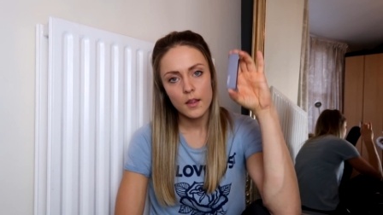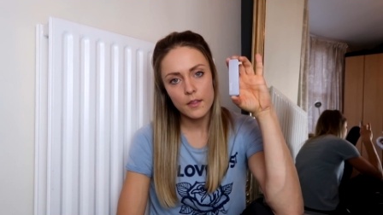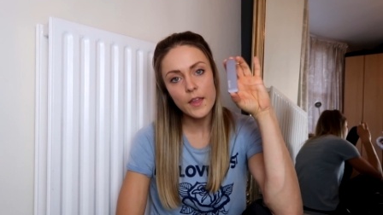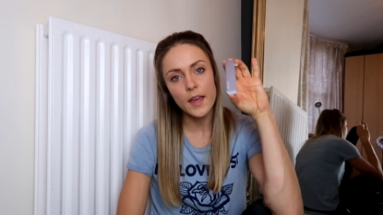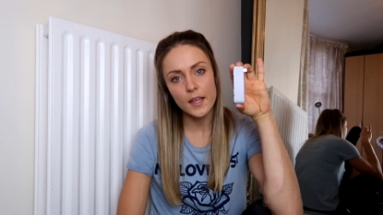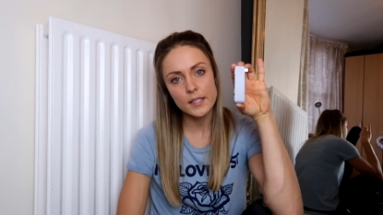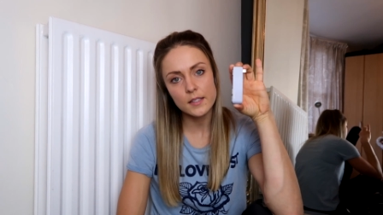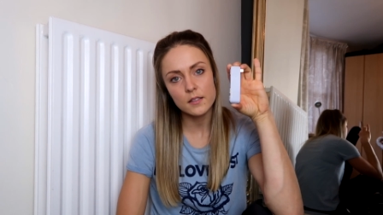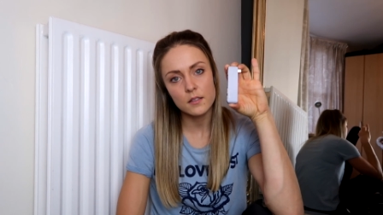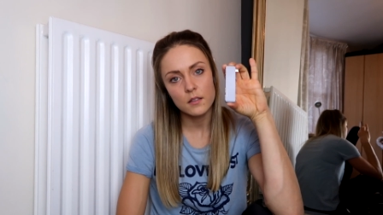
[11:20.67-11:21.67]

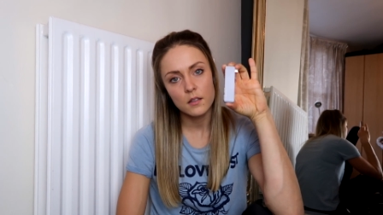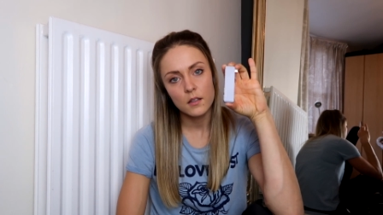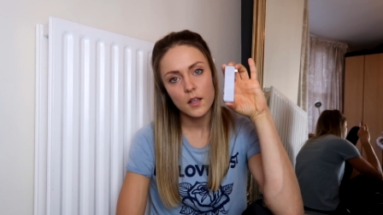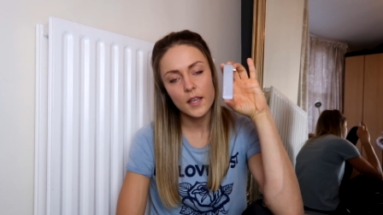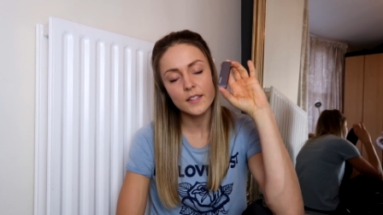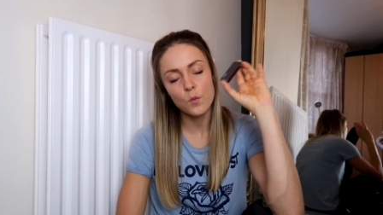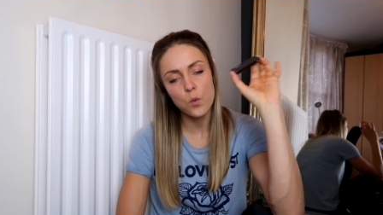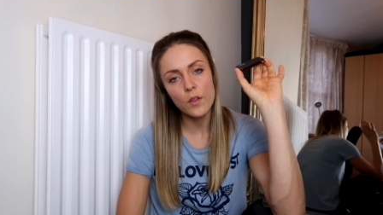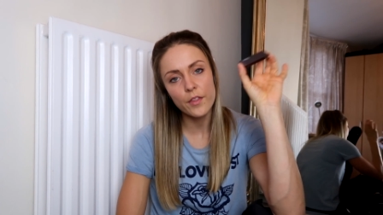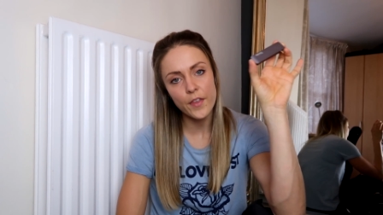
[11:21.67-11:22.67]
This is the
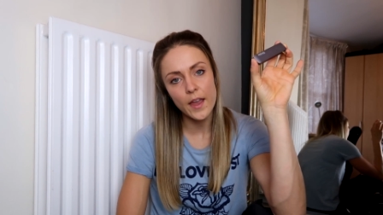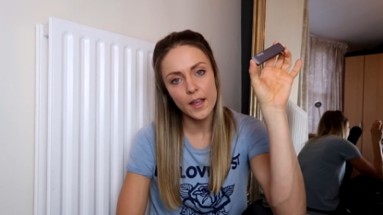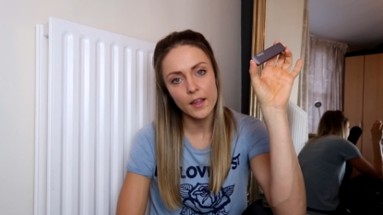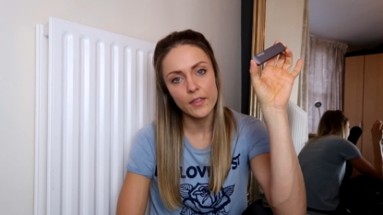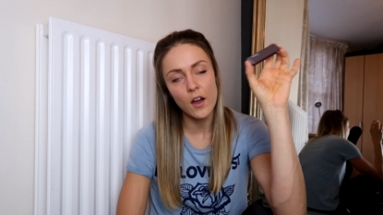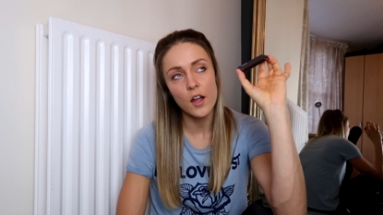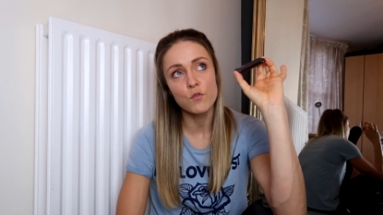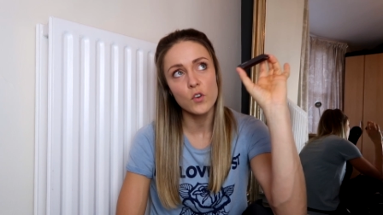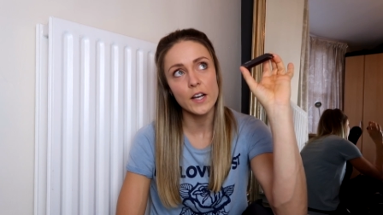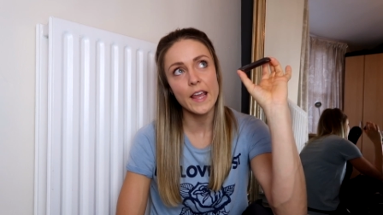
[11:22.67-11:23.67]
one thing that I
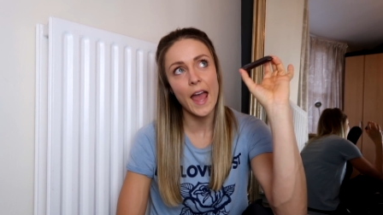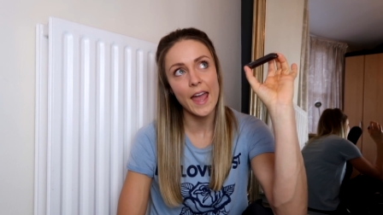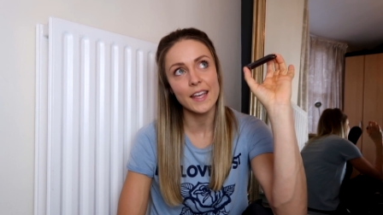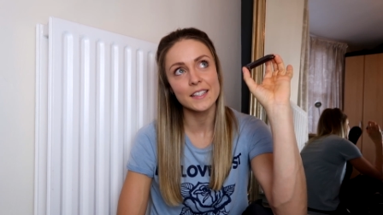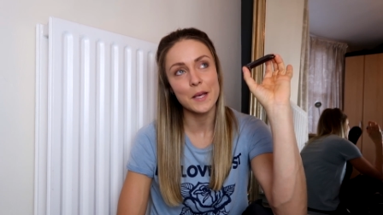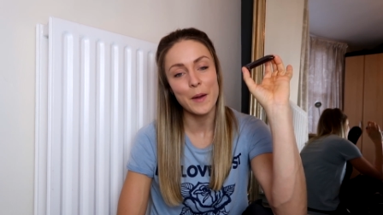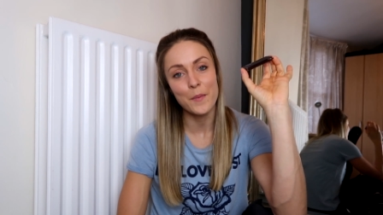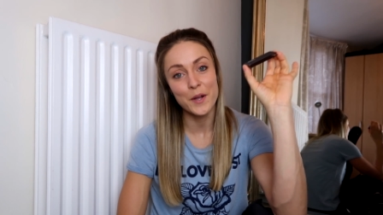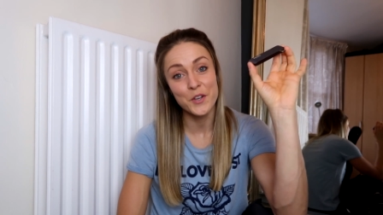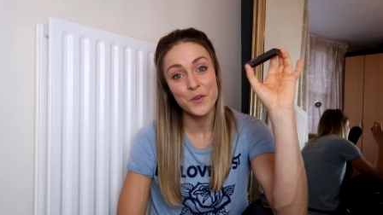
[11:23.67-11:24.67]
really hate
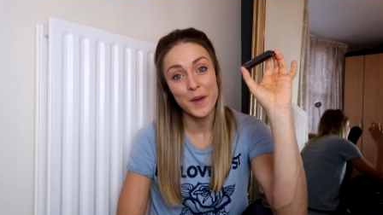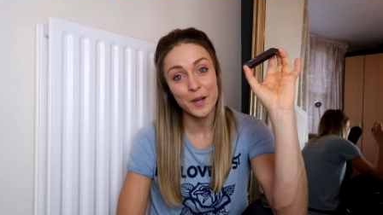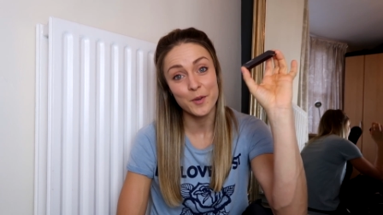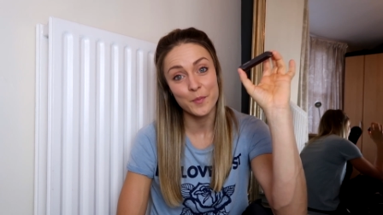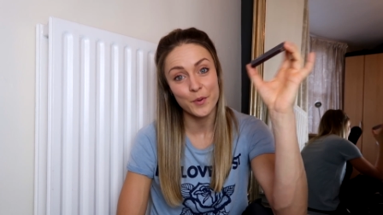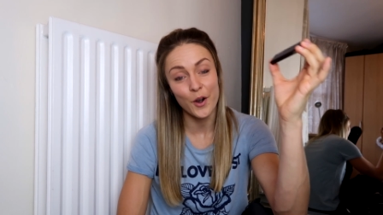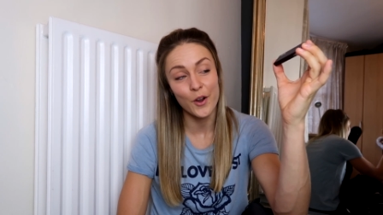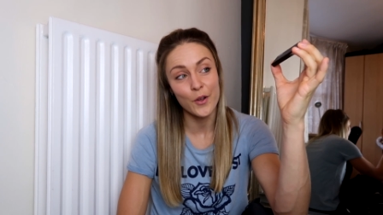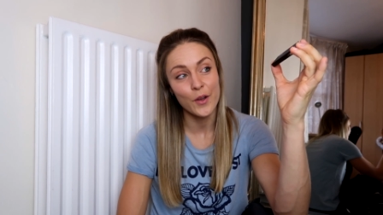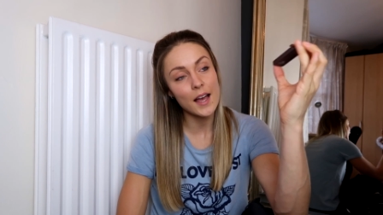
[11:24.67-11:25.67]
about my new MacBook Pro.